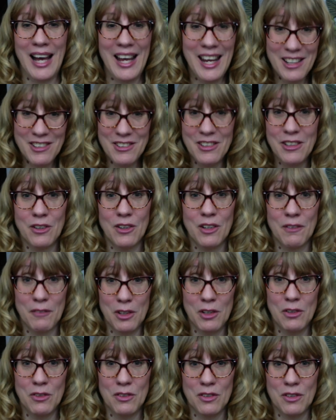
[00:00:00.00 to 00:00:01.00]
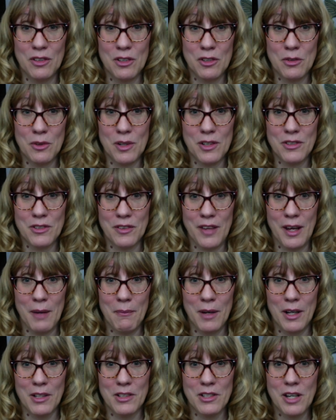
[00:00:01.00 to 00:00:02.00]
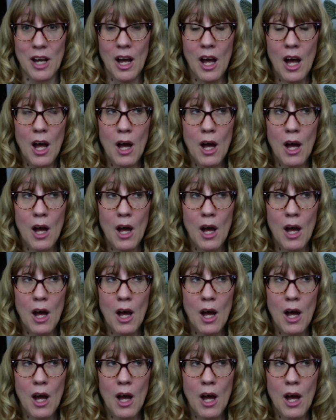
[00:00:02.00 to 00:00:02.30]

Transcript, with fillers: I actually don't even use the dishwasher that much.